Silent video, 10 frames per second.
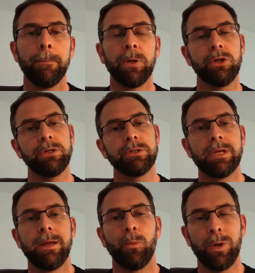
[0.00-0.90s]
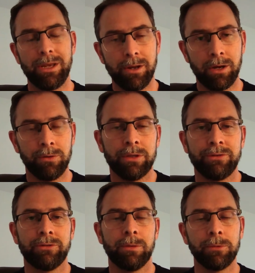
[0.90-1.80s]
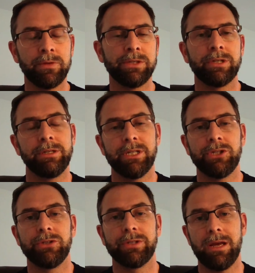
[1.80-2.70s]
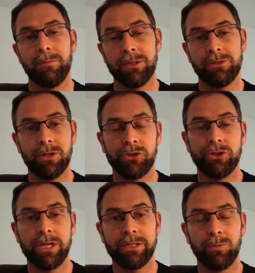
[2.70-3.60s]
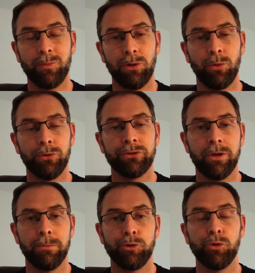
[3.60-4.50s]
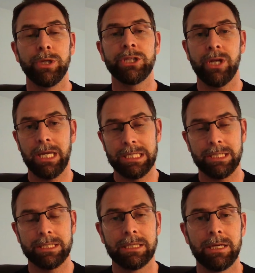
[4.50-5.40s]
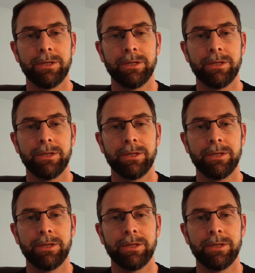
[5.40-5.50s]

because we know that some of these conditions can be associated with long-term joint changes.